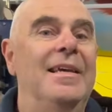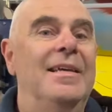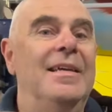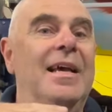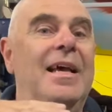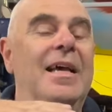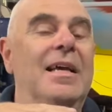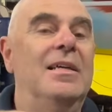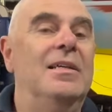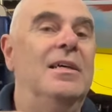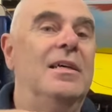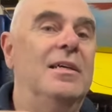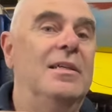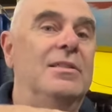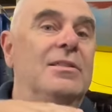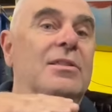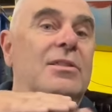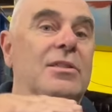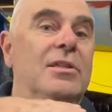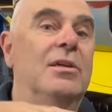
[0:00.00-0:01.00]

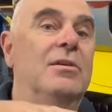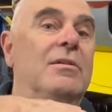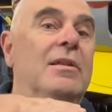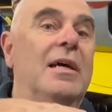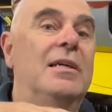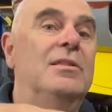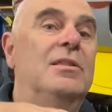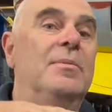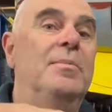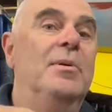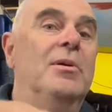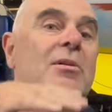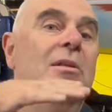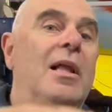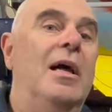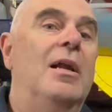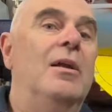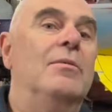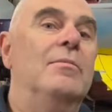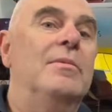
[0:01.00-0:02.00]
to do that, to build
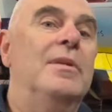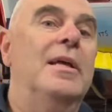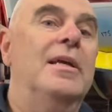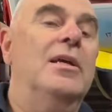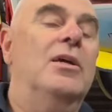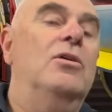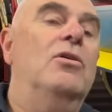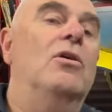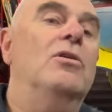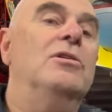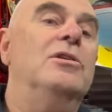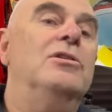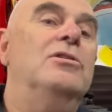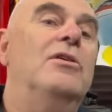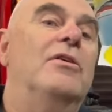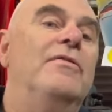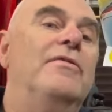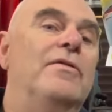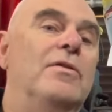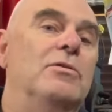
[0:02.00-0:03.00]
that up and then grind it
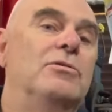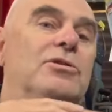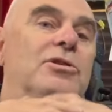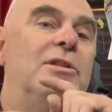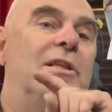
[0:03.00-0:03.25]
off flush.